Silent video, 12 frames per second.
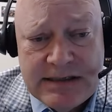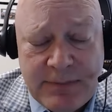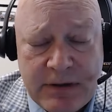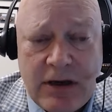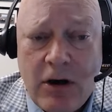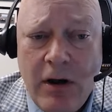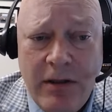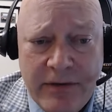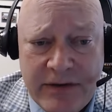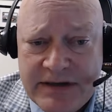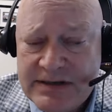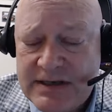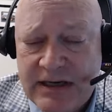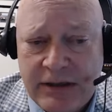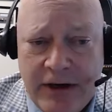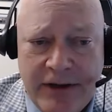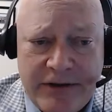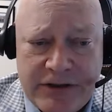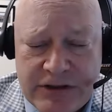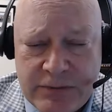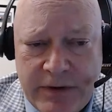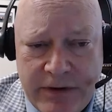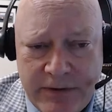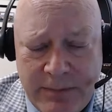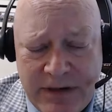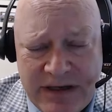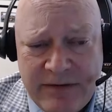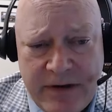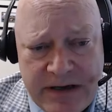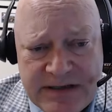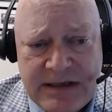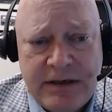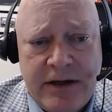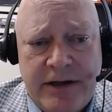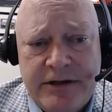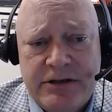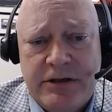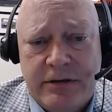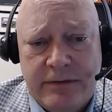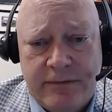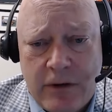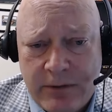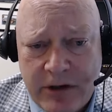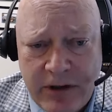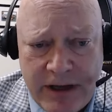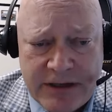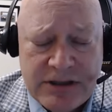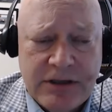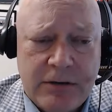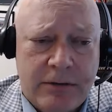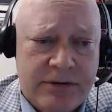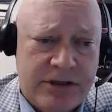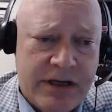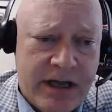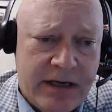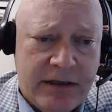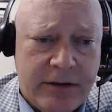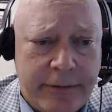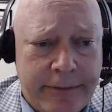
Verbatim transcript: but all of these technologies, whether it be a device technology or pharmacologic or genetic